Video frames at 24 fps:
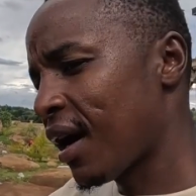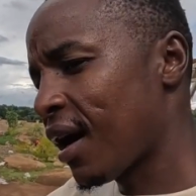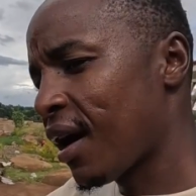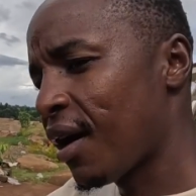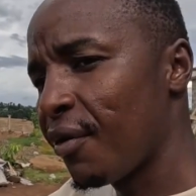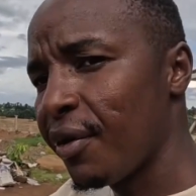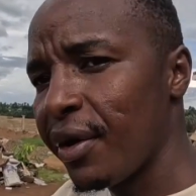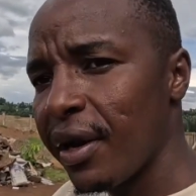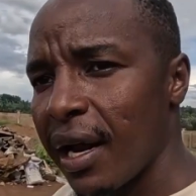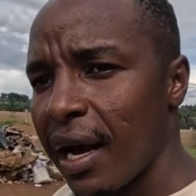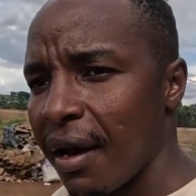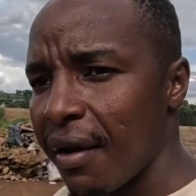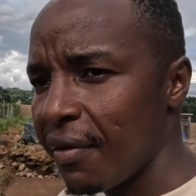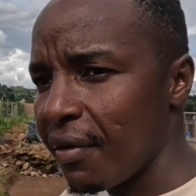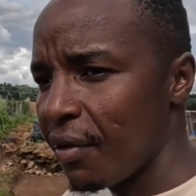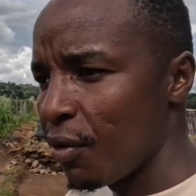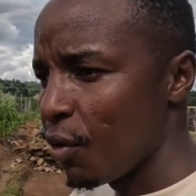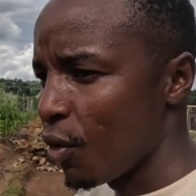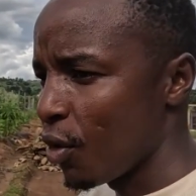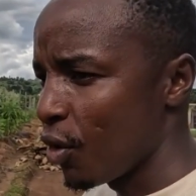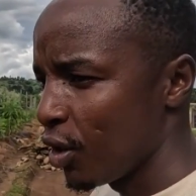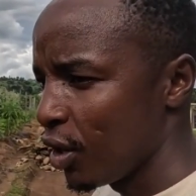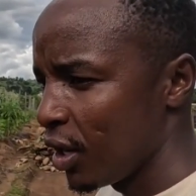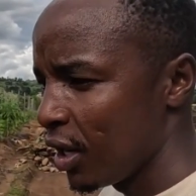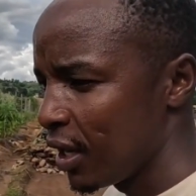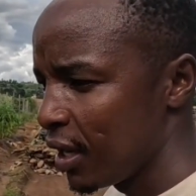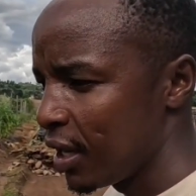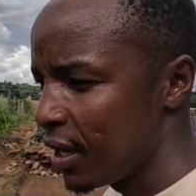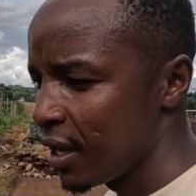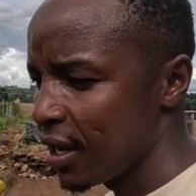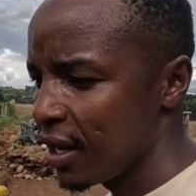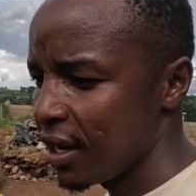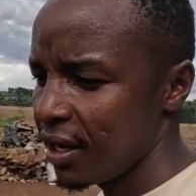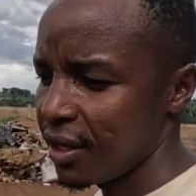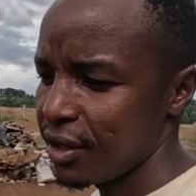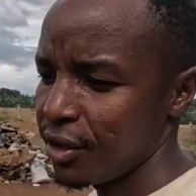I will have a wall
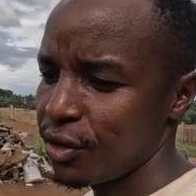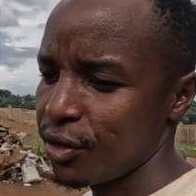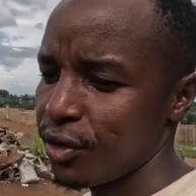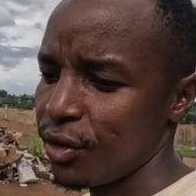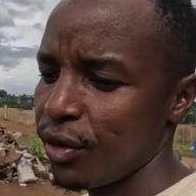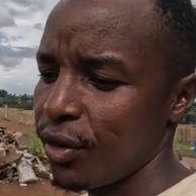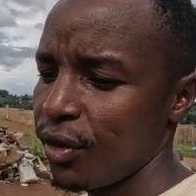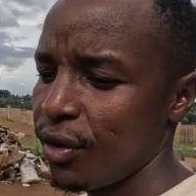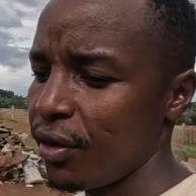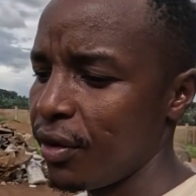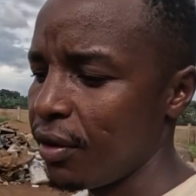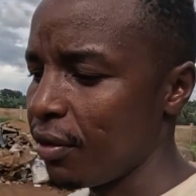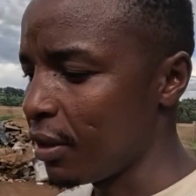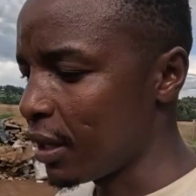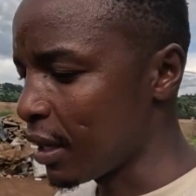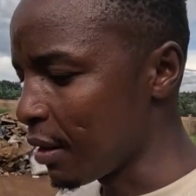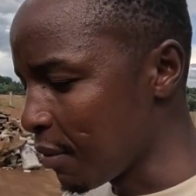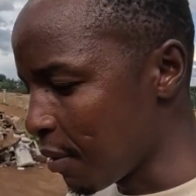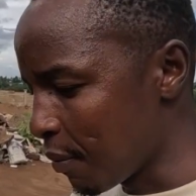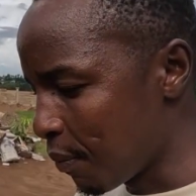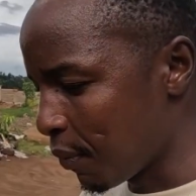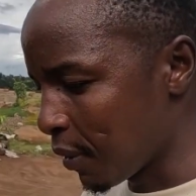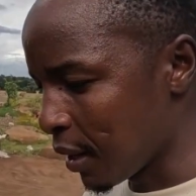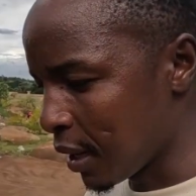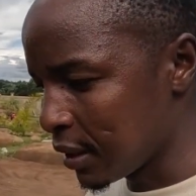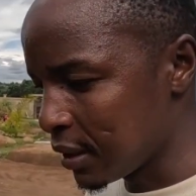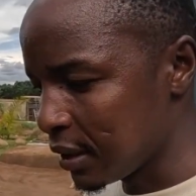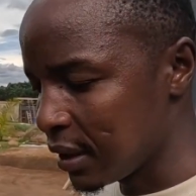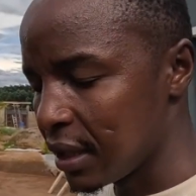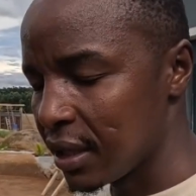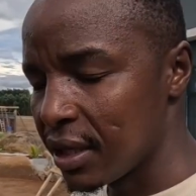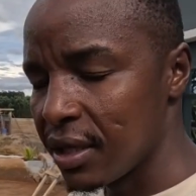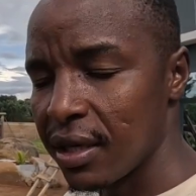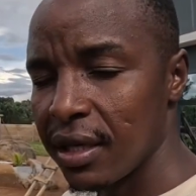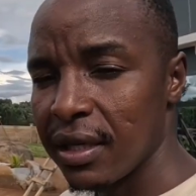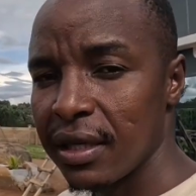here, so let me plant
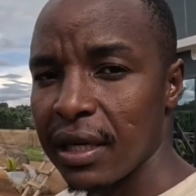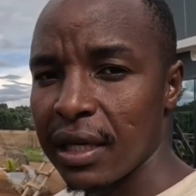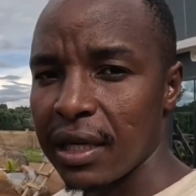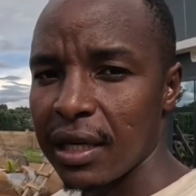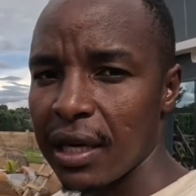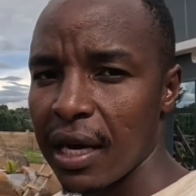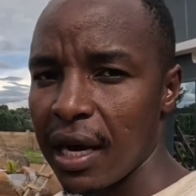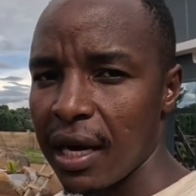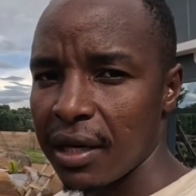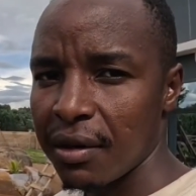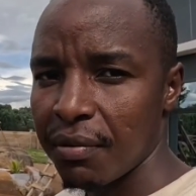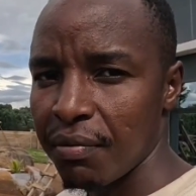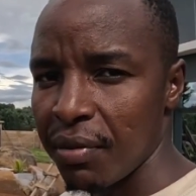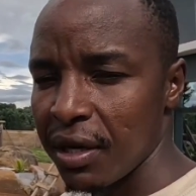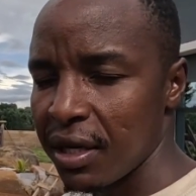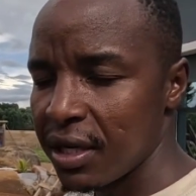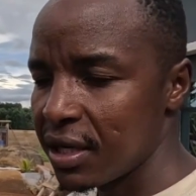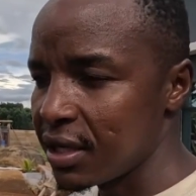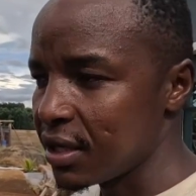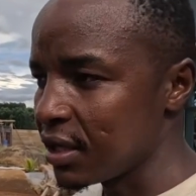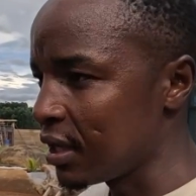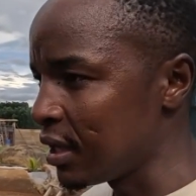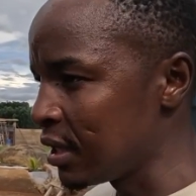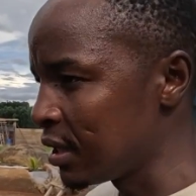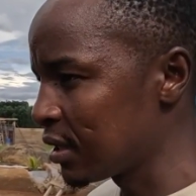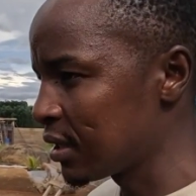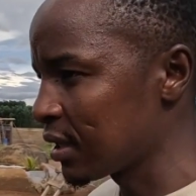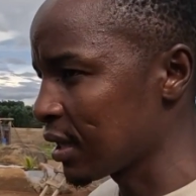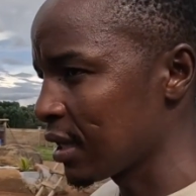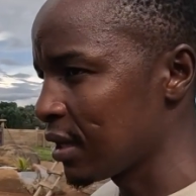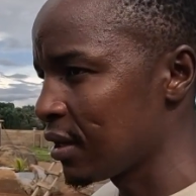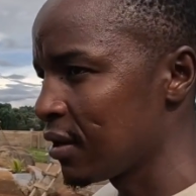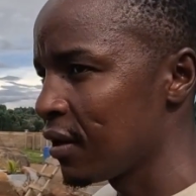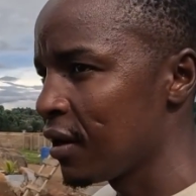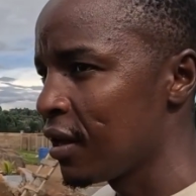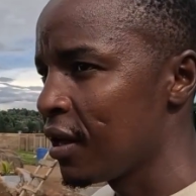the trees at bit
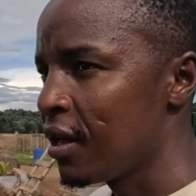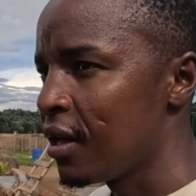inside,